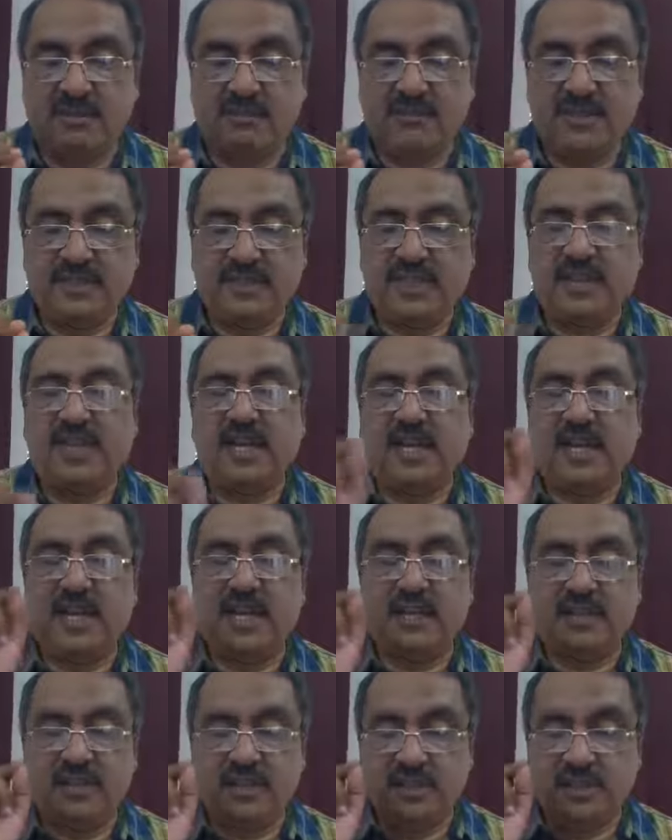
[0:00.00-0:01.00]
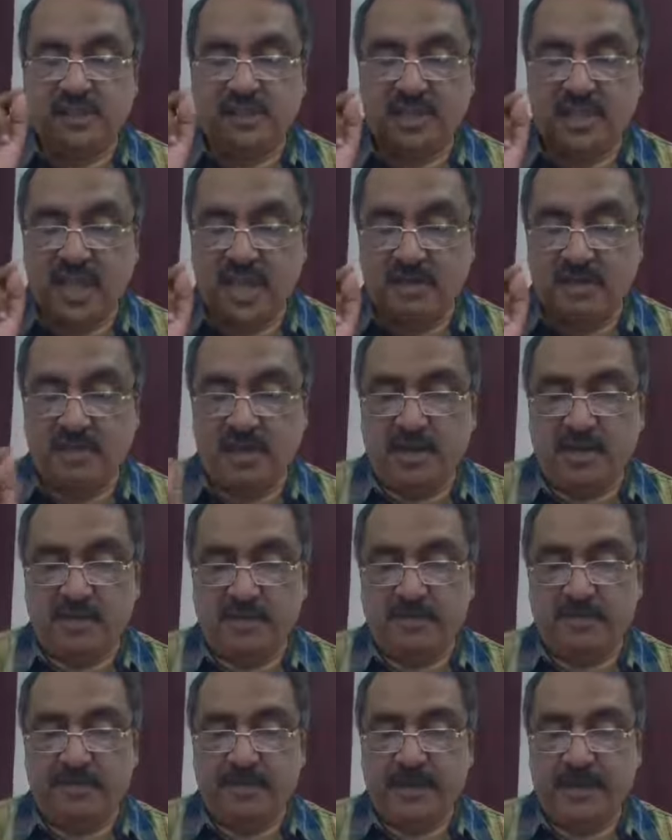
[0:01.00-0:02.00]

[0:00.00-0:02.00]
officer, and in the same ink.